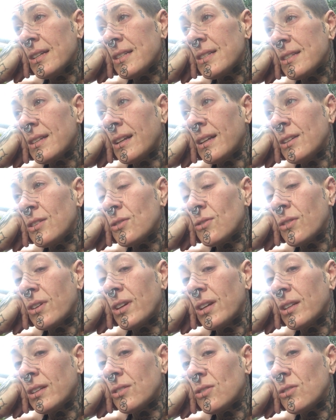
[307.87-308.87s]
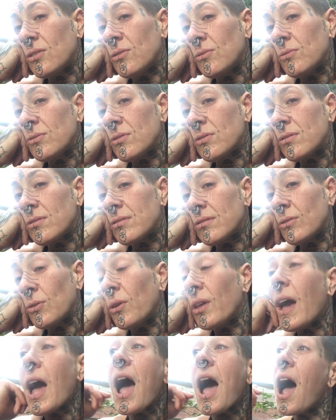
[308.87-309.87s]
still enjoying the juice.
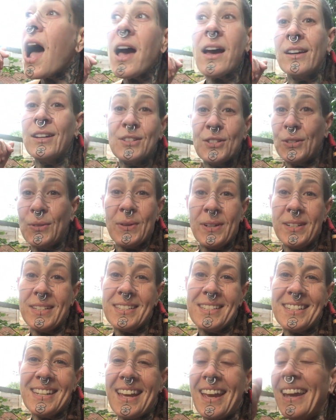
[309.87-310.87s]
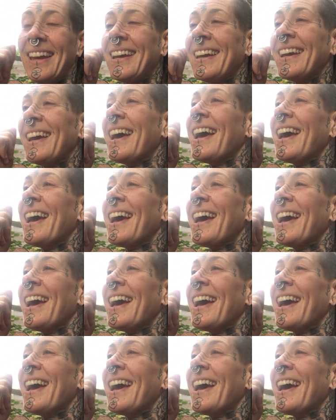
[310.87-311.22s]
Oh, ah! Do you know what I did today?